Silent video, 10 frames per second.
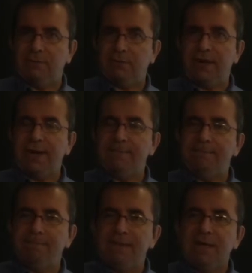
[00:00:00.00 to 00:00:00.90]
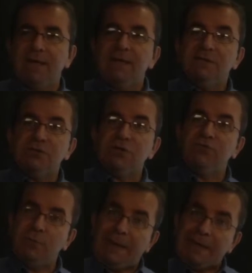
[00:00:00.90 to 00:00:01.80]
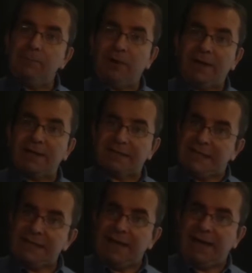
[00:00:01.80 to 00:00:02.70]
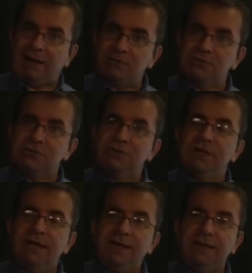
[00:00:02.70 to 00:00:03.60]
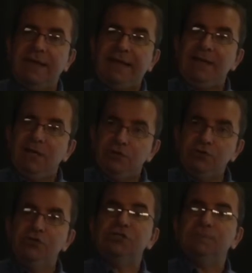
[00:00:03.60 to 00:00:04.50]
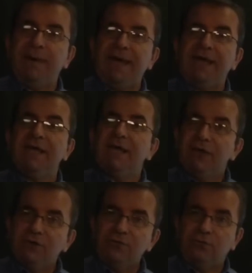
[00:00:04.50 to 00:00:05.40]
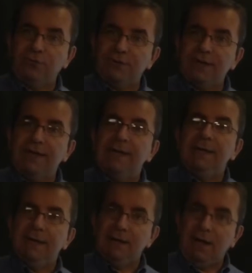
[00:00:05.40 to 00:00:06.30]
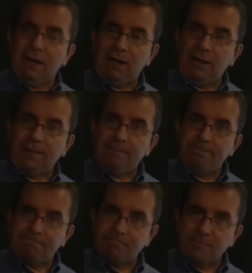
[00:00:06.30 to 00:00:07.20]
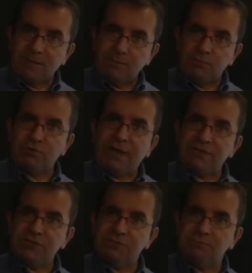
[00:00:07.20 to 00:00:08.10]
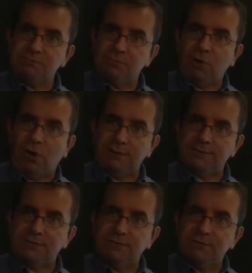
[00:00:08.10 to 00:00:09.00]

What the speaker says: Okay, so if you make a product in-house, then you just pay for the uh, production cost.